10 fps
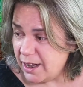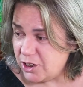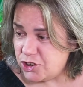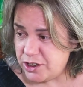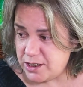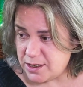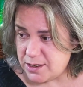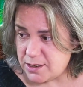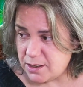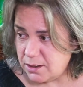And she
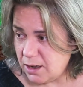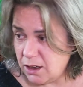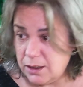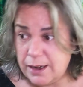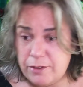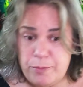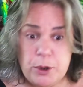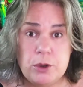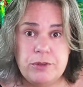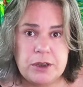does a lot of
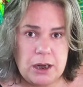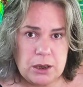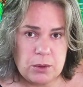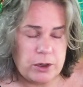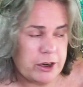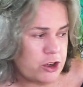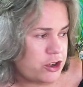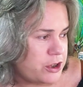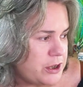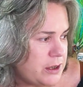beautiful color work.
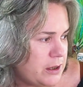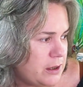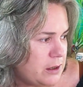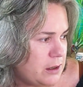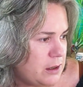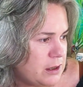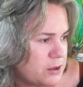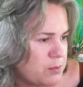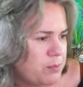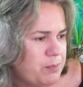She
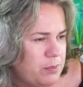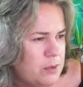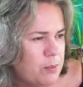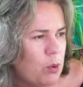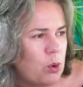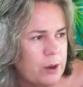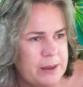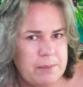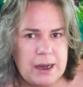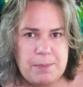is more
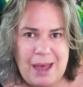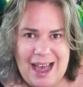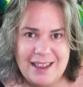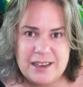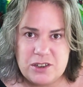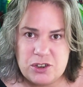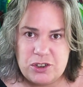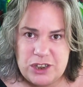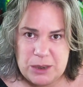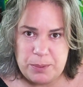in my palette
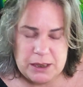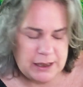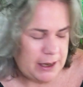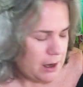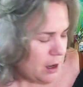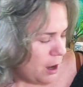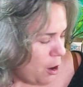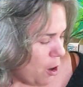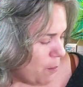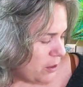typically,
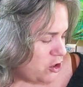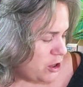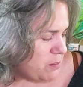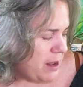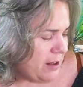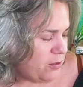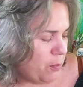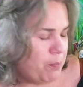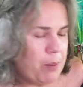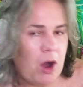but she makes
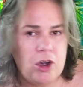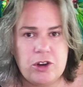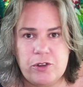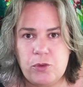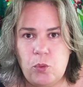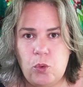bonkers